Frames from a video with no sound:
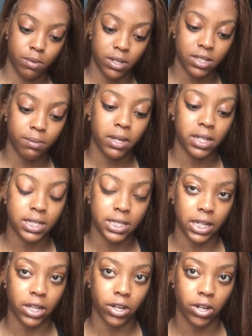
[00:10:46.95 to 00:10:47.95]
put some
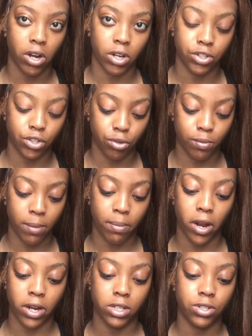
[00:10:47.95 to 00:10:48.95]
concealer onto my
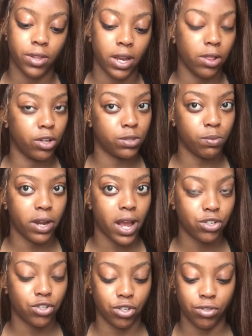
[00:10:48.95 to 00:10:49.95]
part so that it looks more
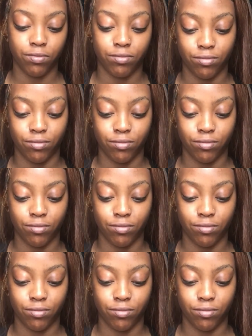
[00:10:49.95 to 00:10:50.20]
natural.